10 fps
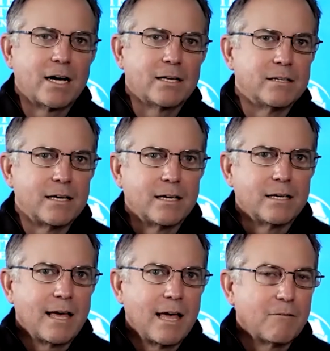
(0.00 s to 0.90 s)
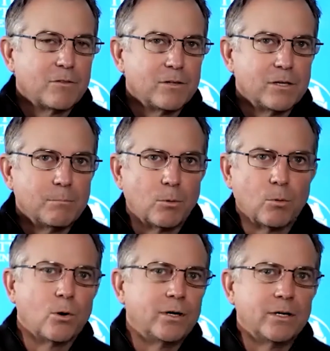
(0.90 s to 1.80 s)
and have the
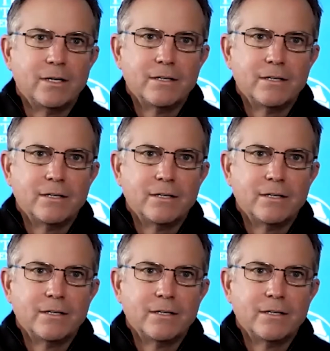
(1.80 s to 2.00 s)
Board